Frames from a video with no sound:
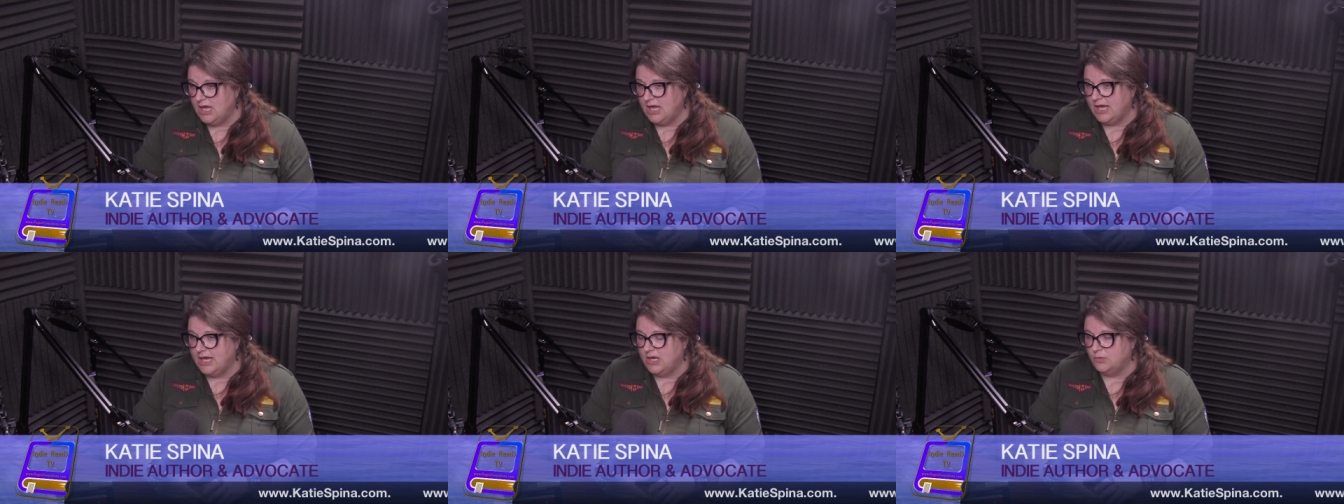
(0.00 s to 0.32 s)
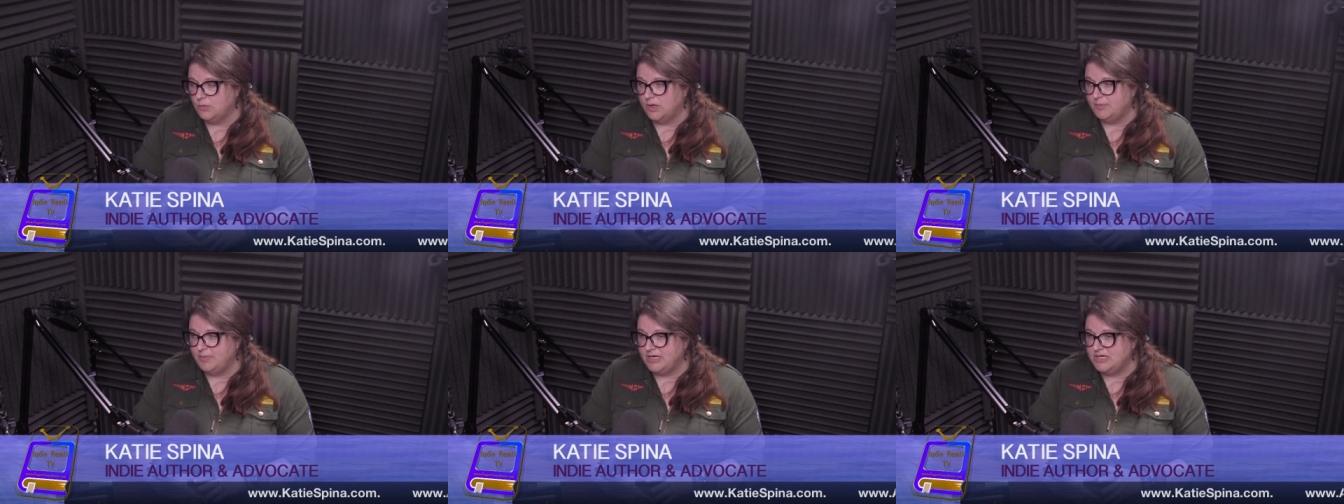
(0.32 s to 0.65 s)
and
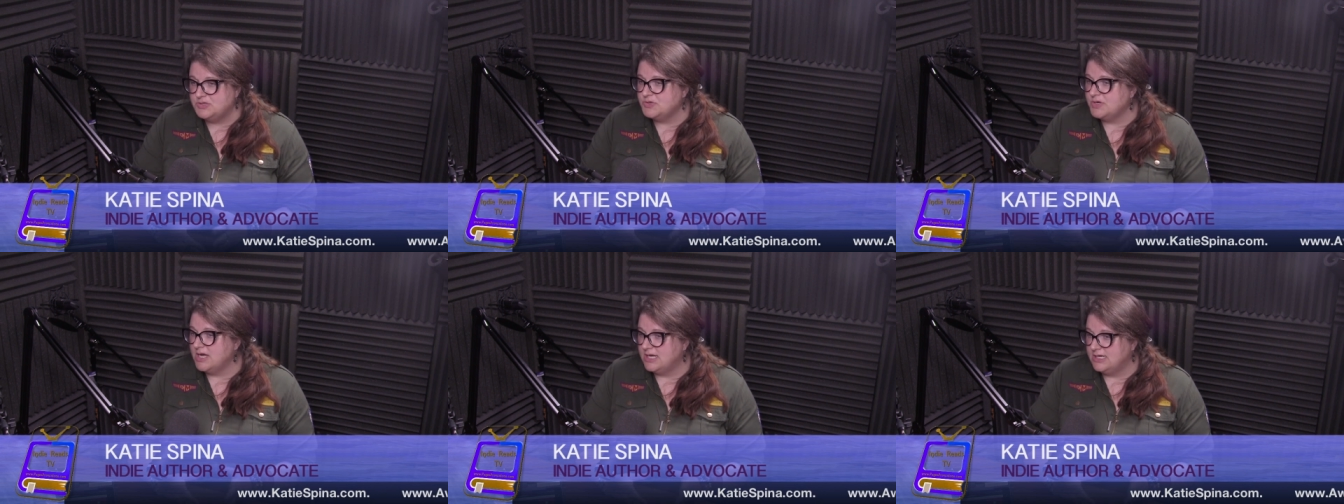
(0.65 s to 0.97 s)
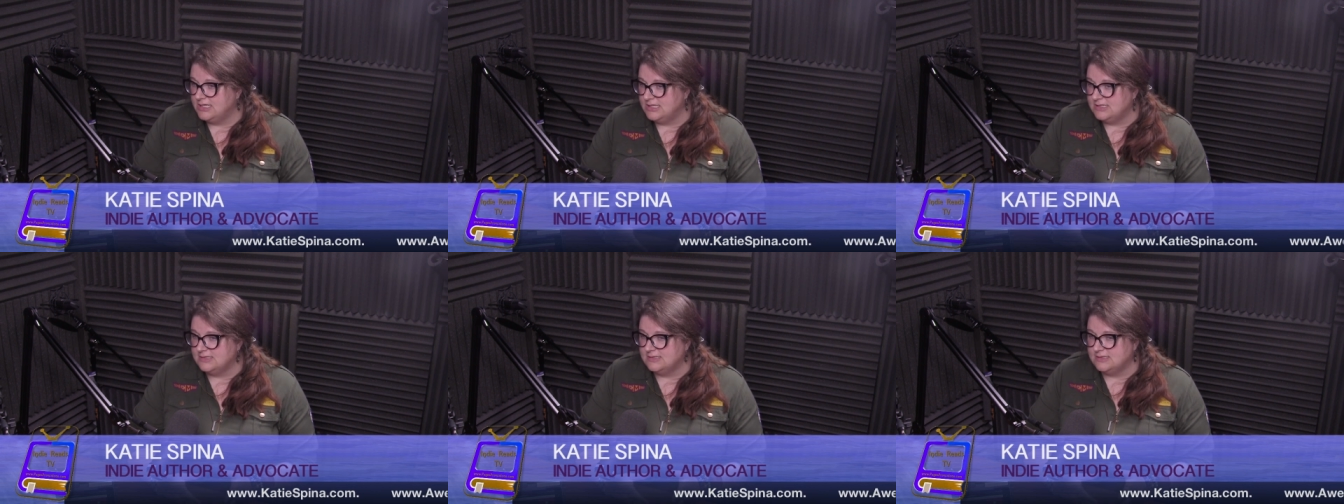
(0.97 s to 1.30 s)
what
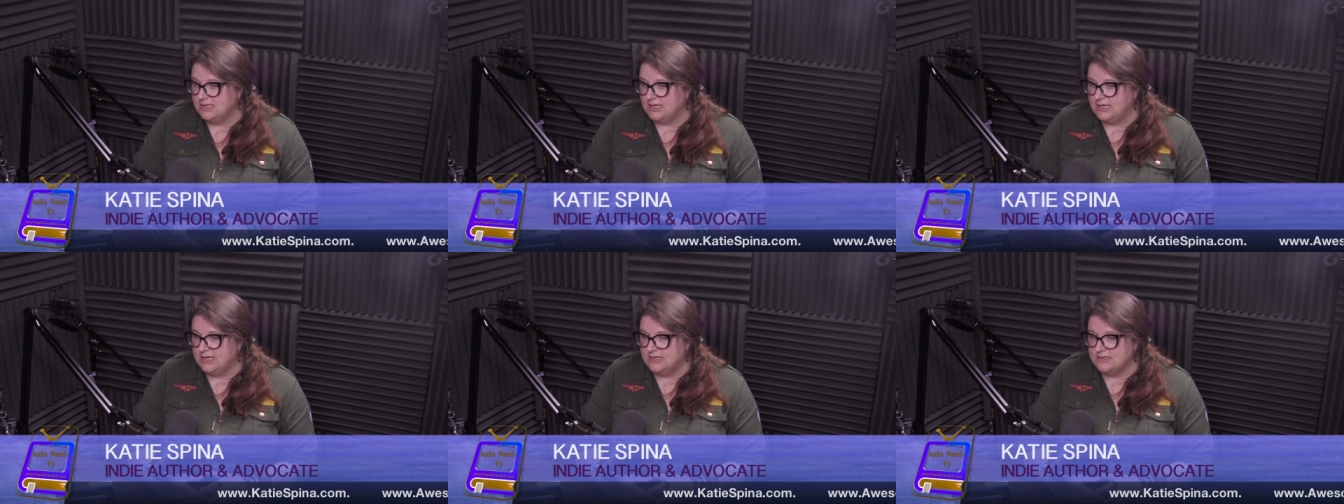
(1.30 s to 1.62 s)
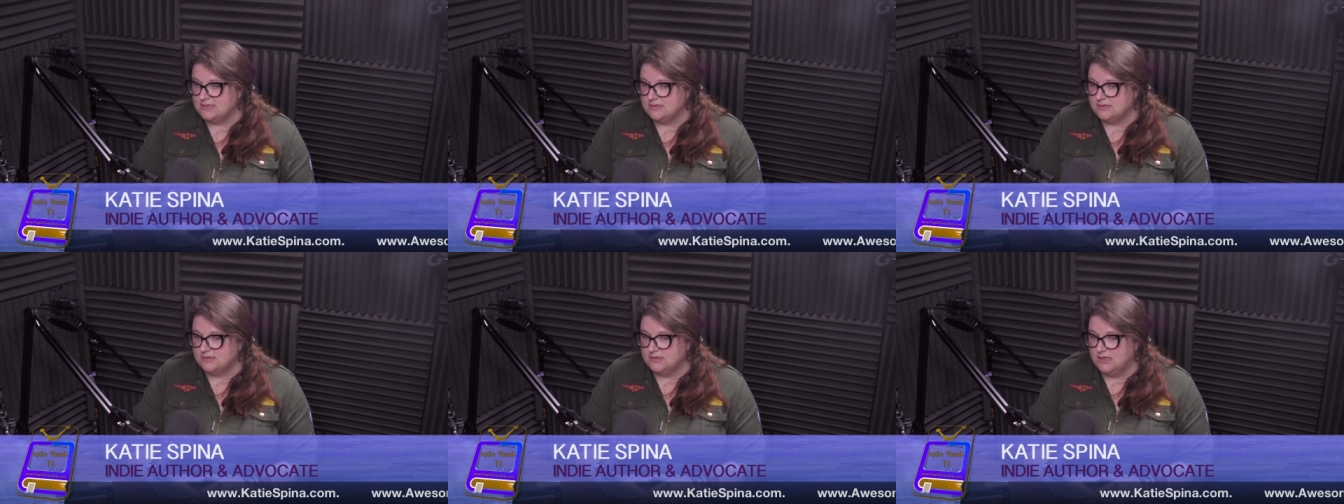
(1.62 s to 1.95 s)
Patreon is
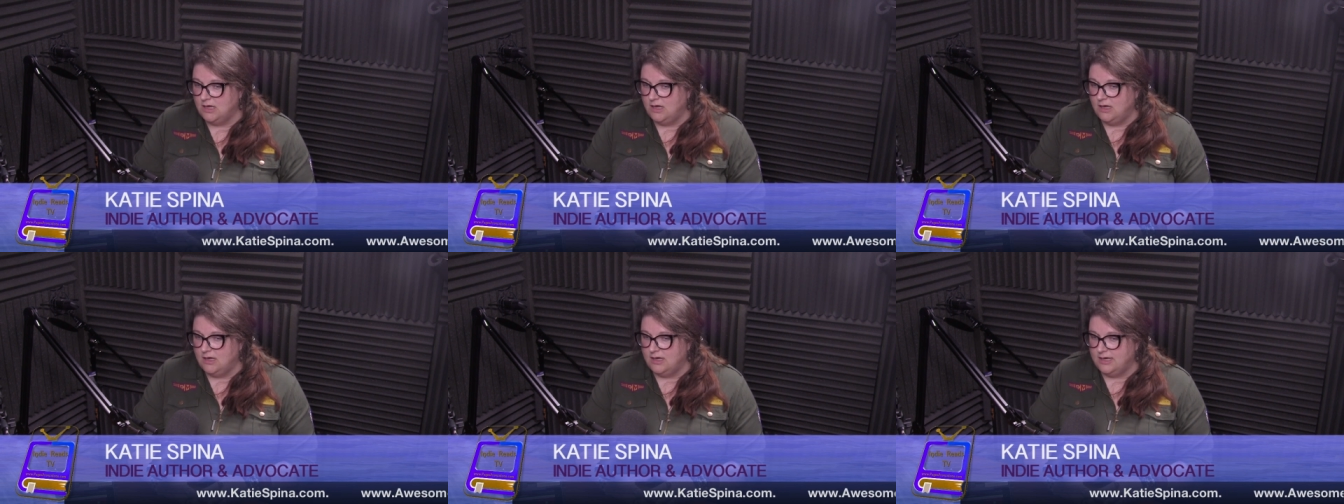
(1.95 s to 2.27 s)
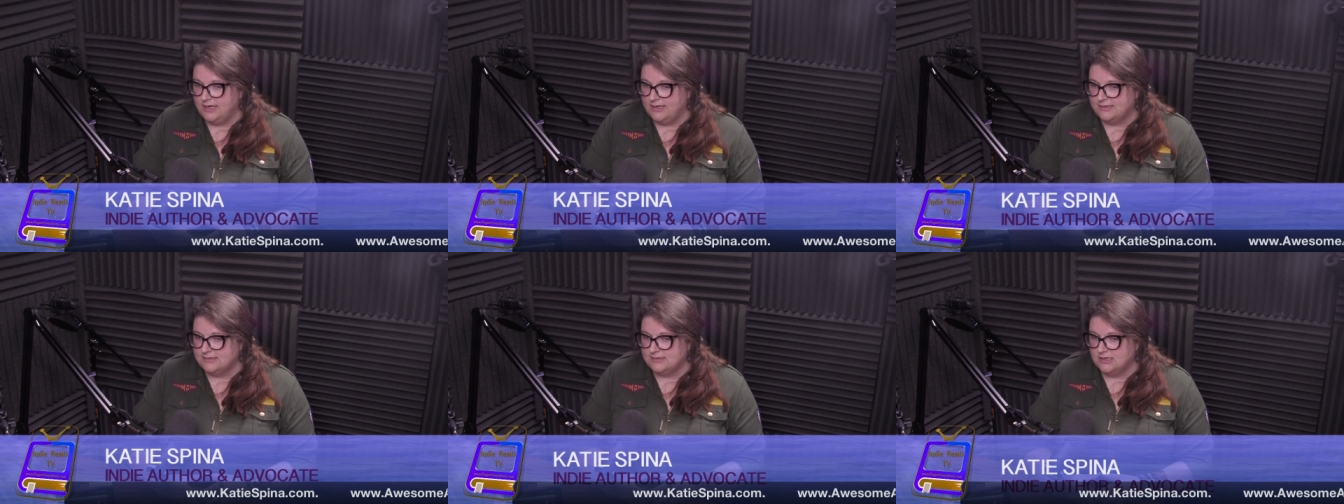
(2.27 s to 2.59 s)
is
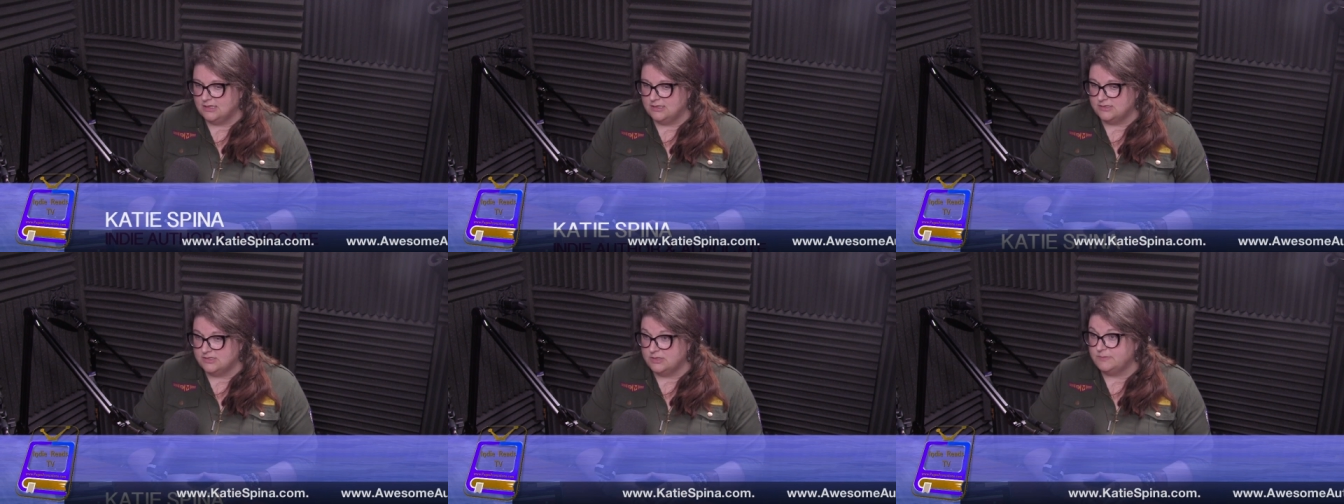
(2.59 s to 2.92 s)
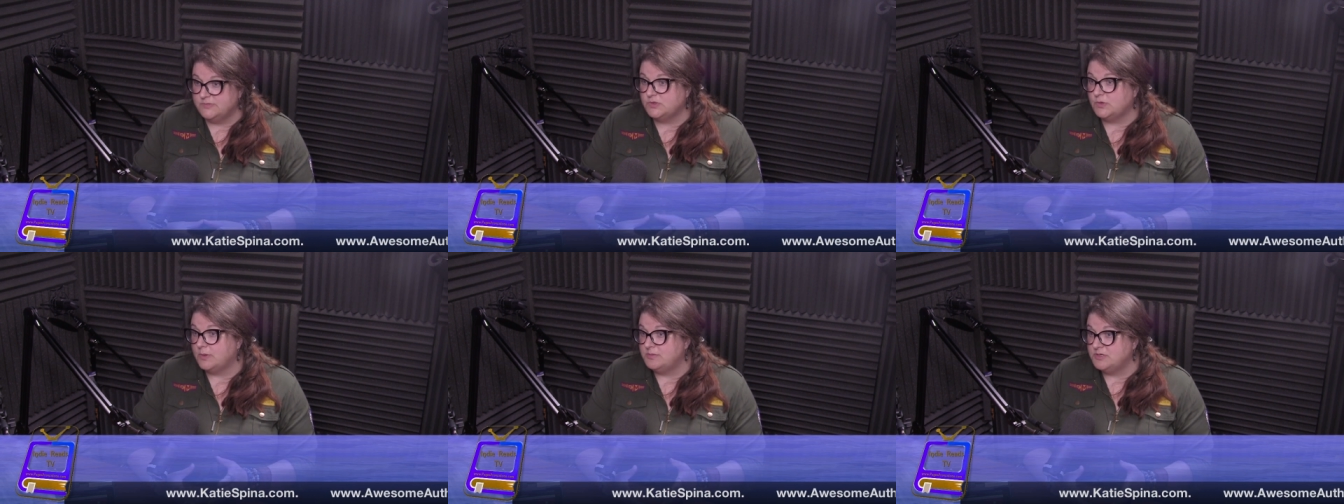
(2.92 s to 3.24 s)
it's a
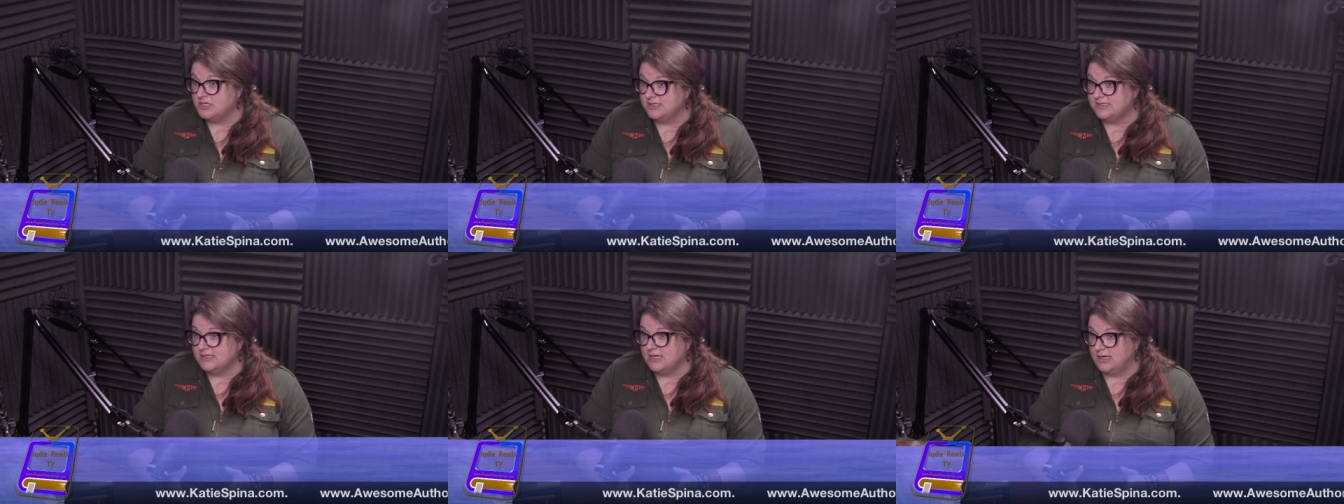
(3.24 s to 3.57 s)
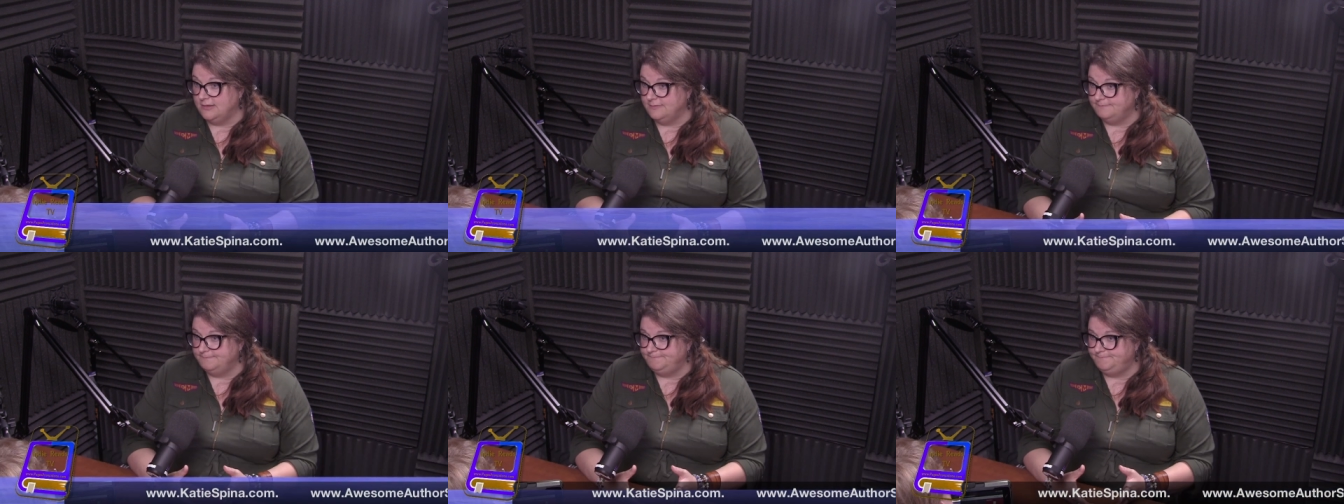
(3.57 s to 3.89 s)
subscription site.
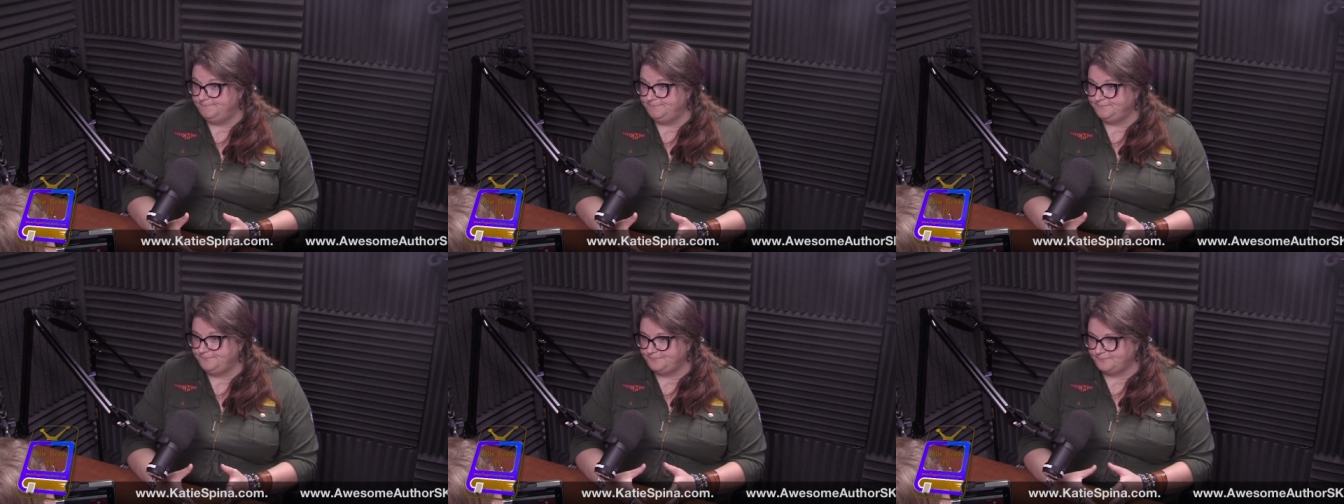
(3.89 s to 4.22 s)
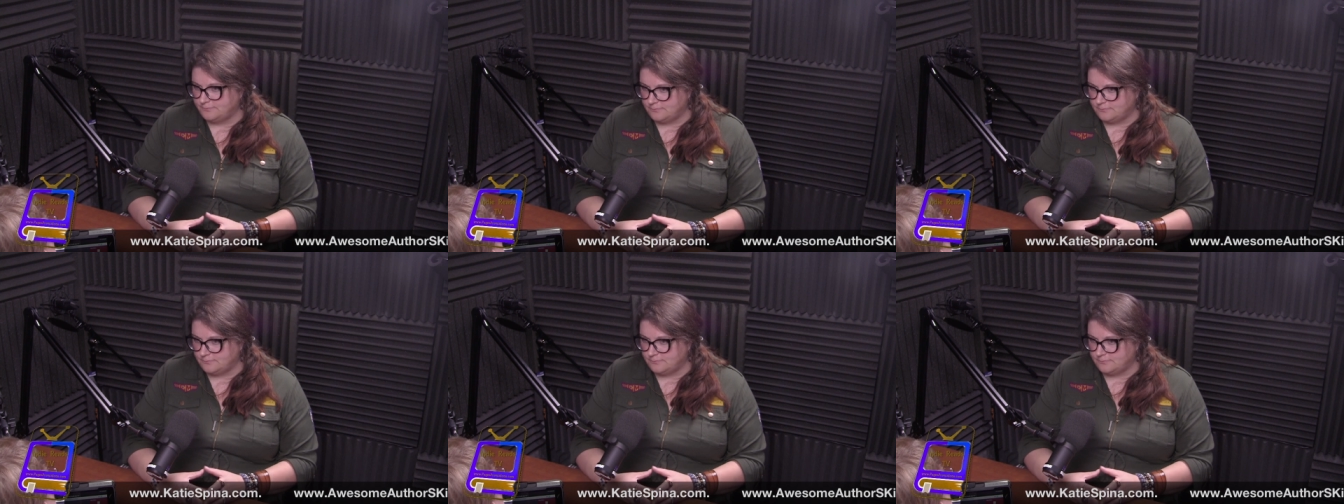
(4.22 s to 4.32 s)
Okay.